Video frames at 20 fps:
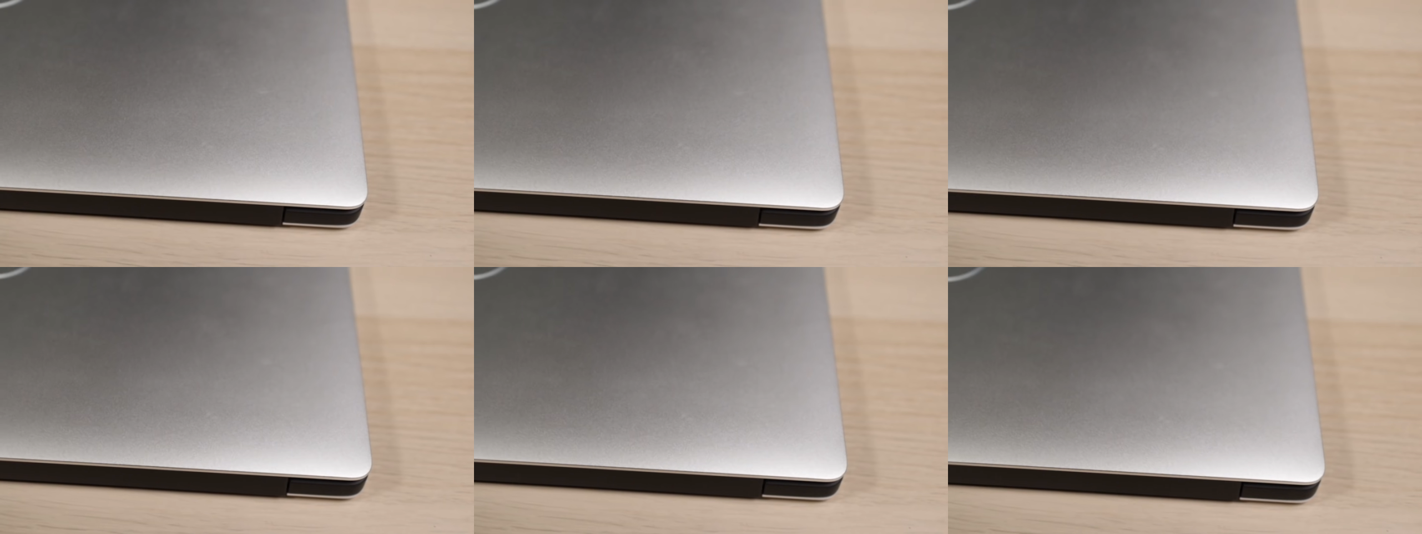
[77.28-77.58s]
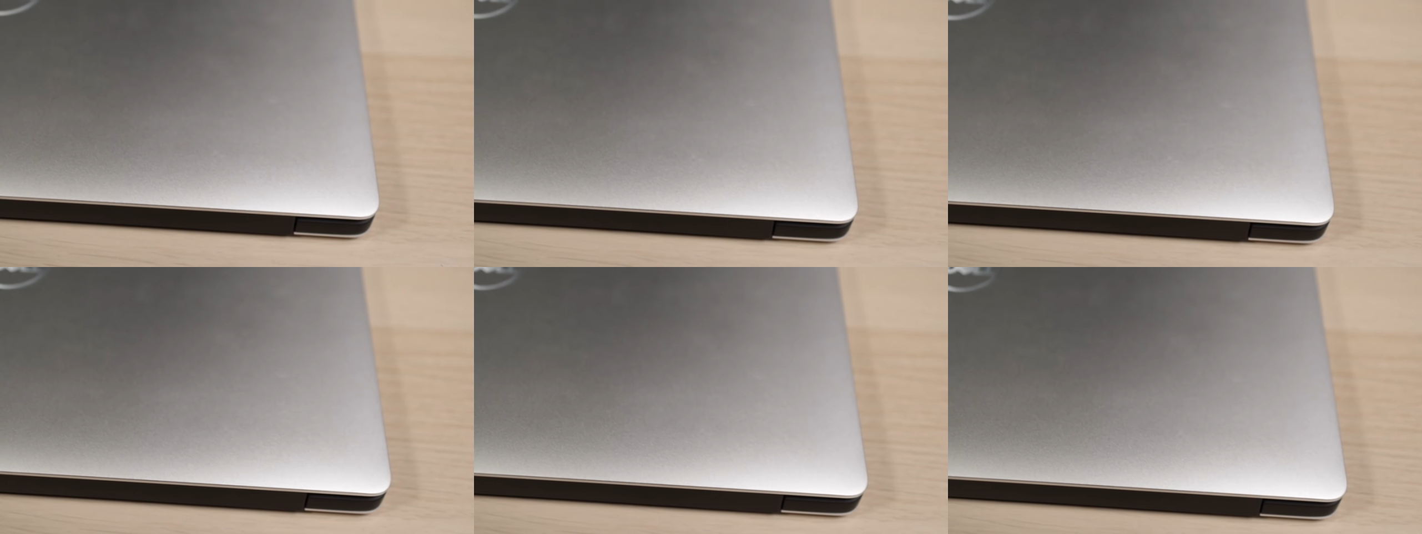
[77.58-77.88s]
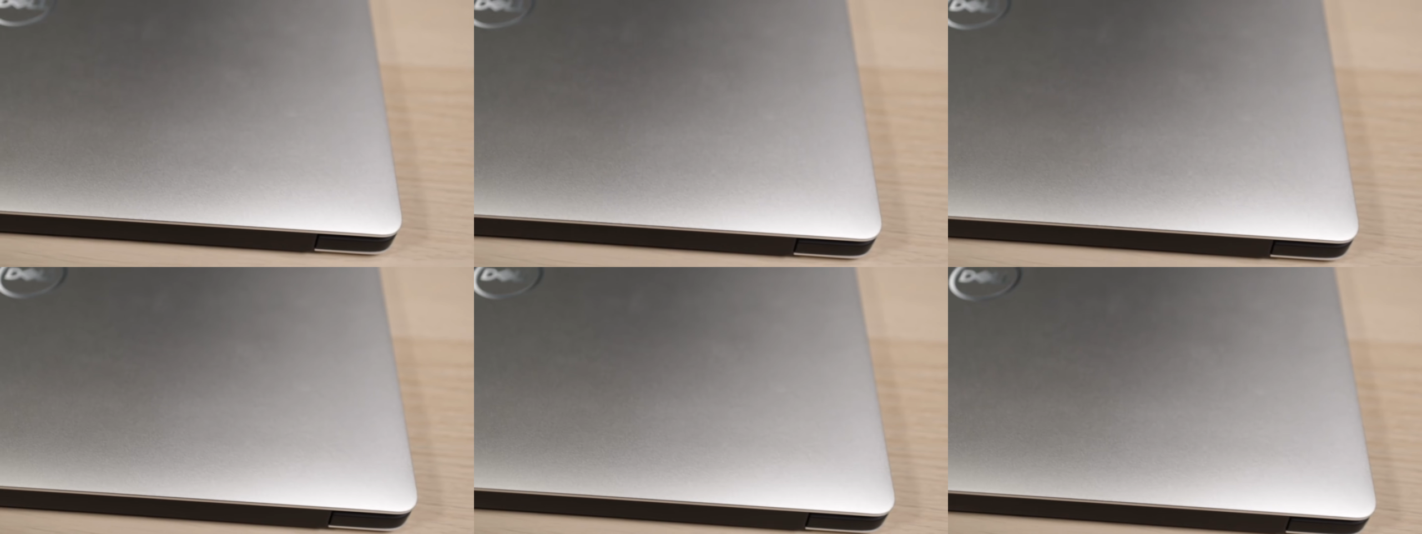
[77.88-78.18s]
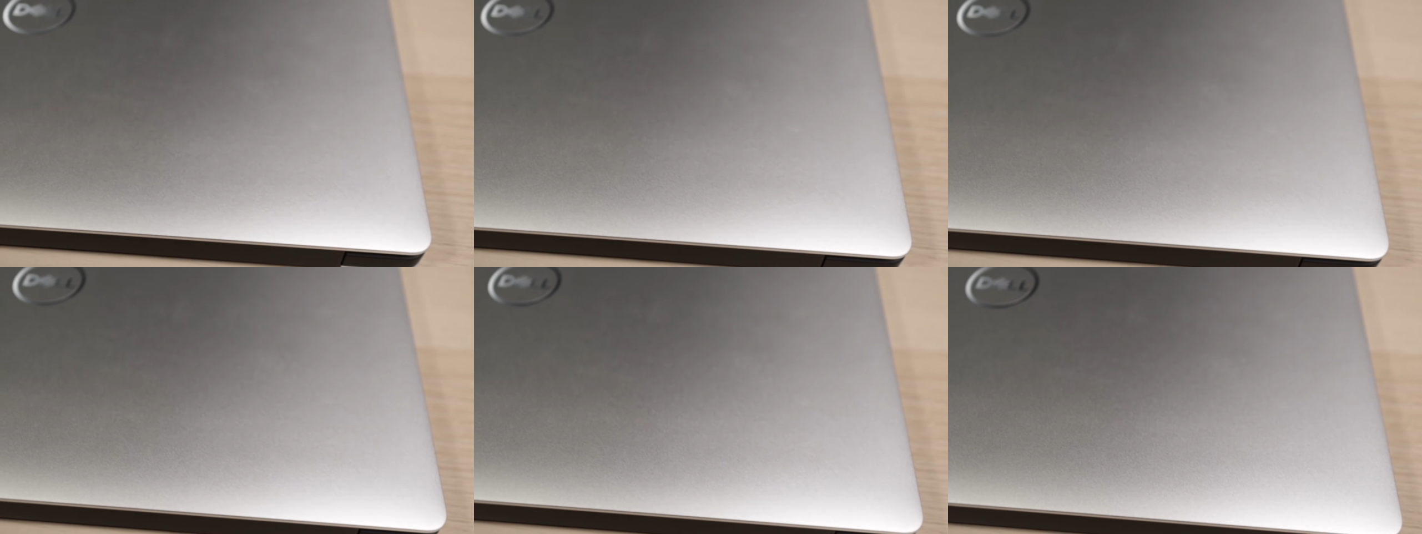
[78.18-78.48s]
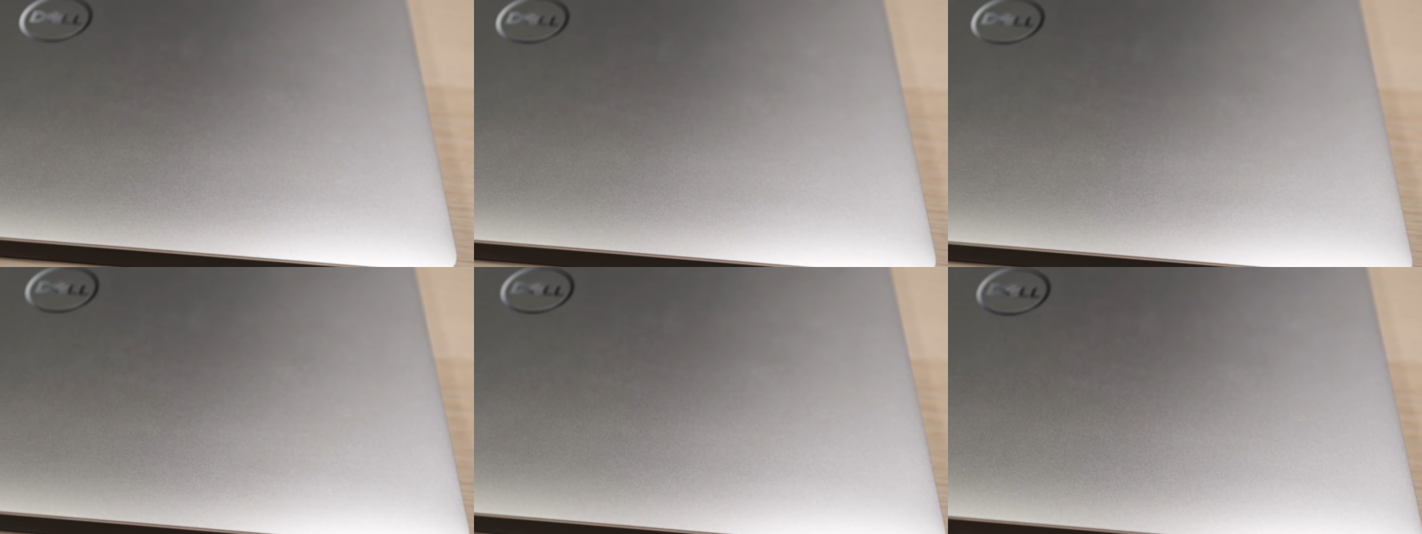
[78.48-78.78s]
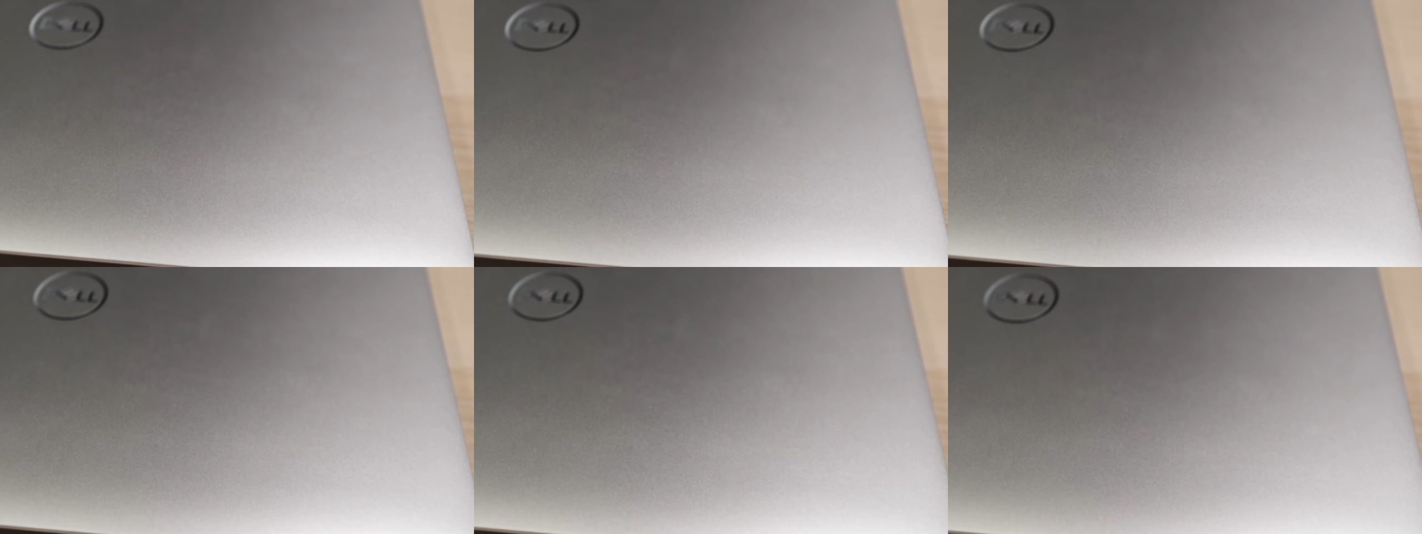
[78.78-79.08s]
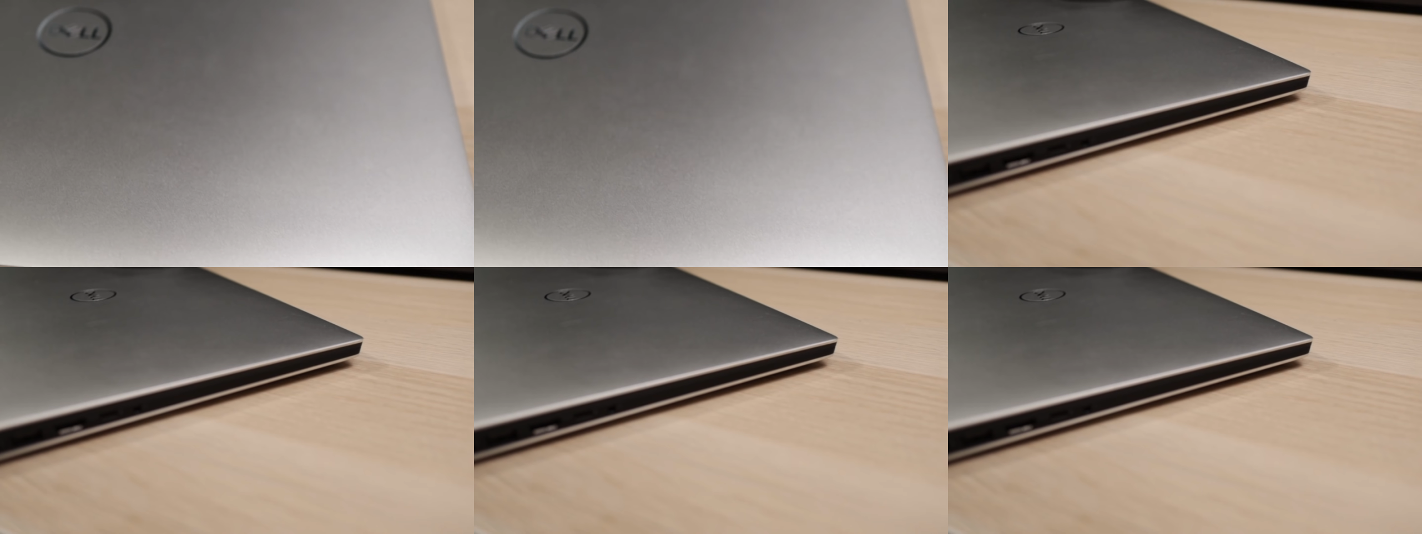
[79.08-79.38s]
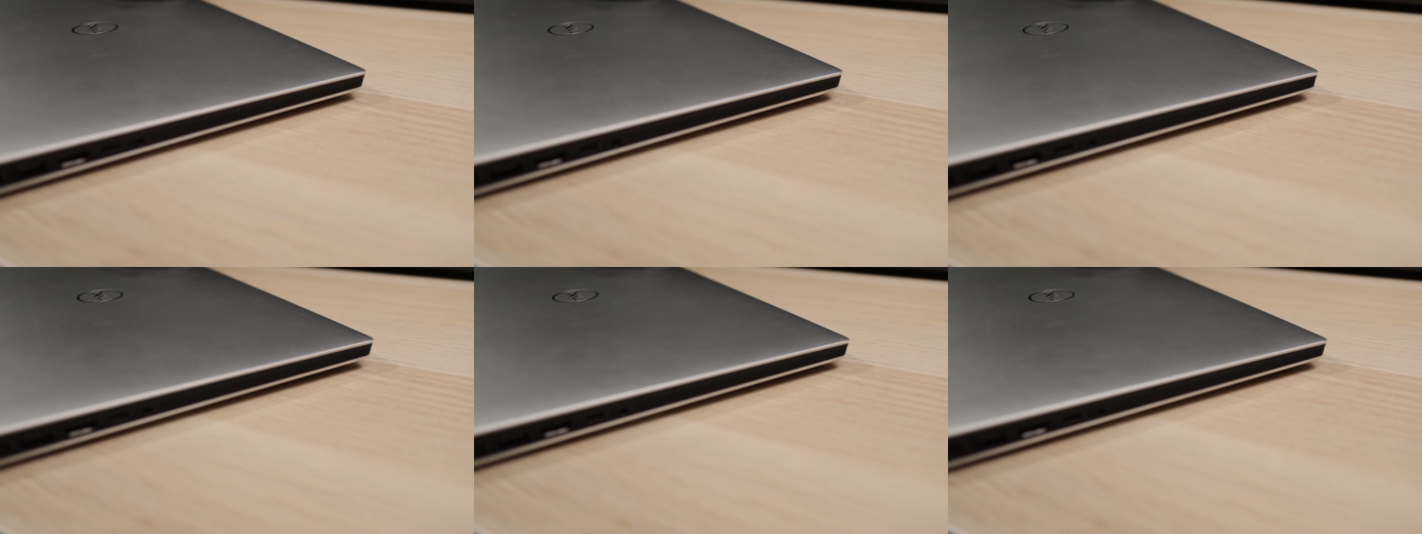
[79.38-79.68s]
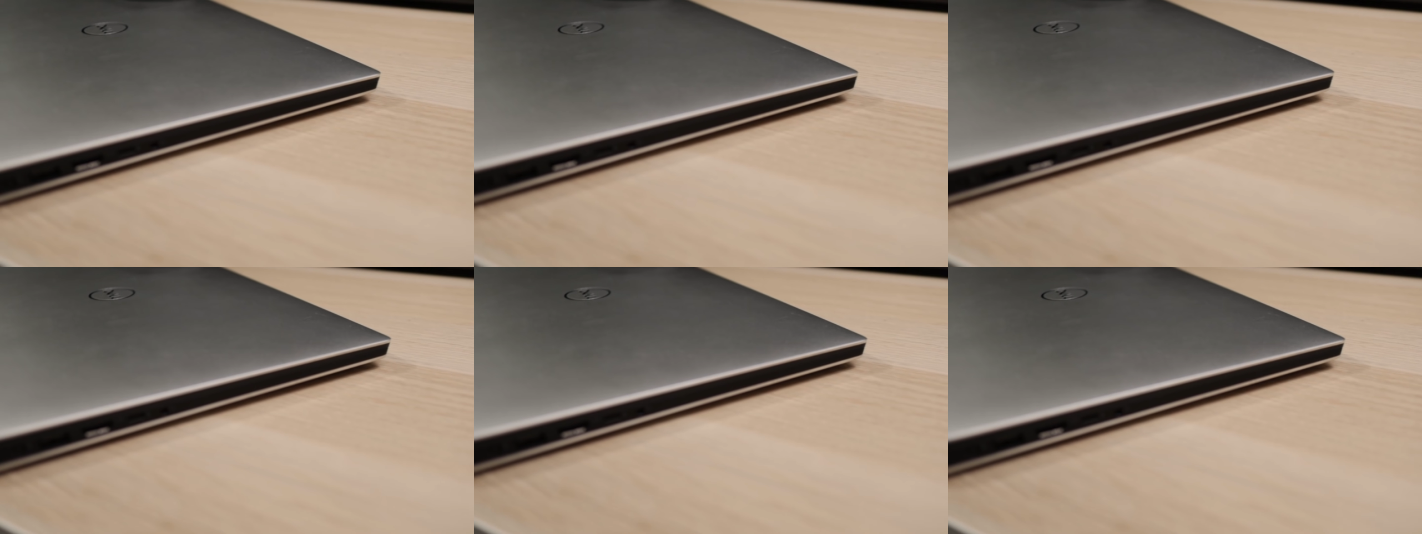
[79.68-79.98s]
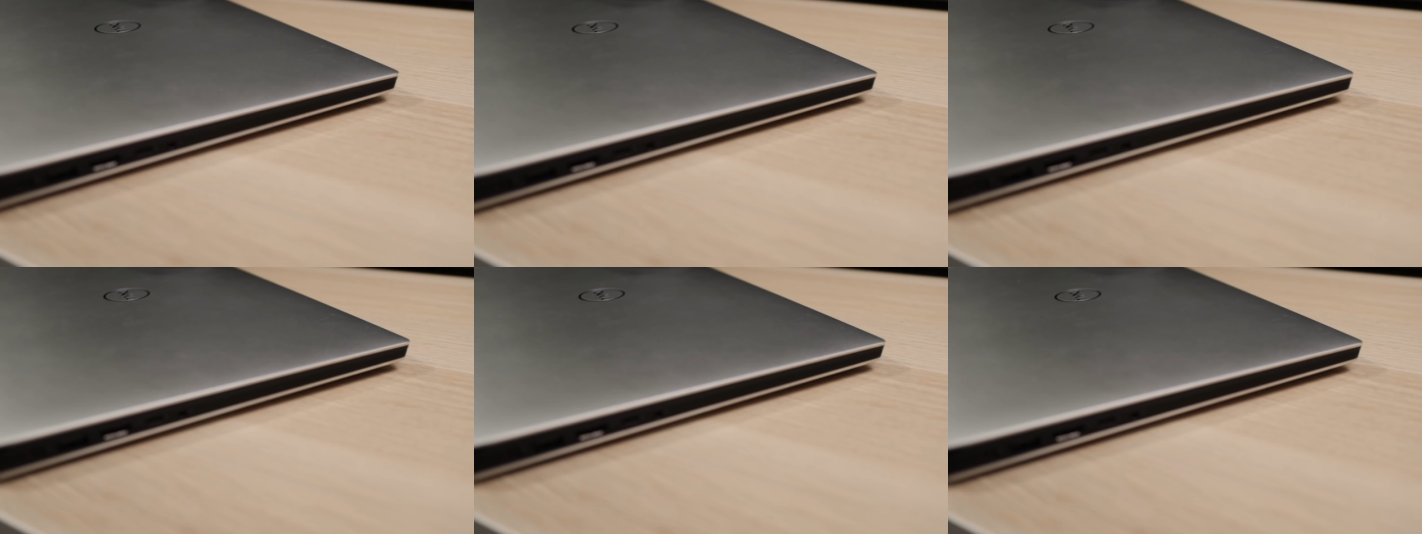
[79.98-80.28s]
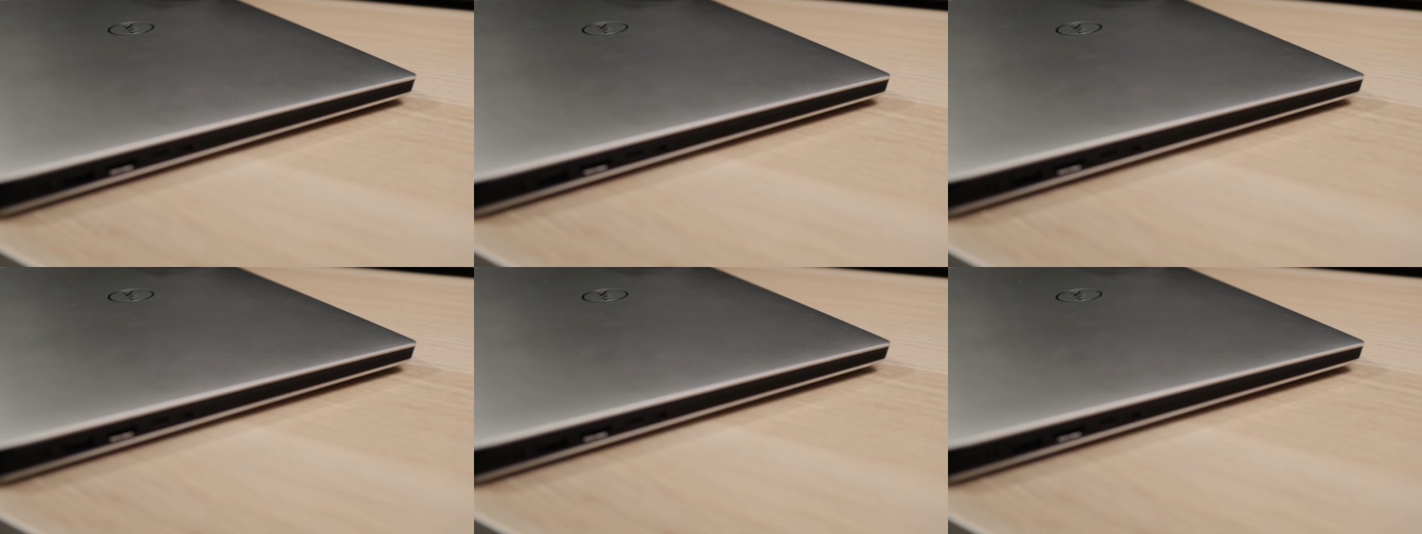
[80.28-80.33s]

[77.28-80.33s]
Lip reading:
[unreadable: no face in view]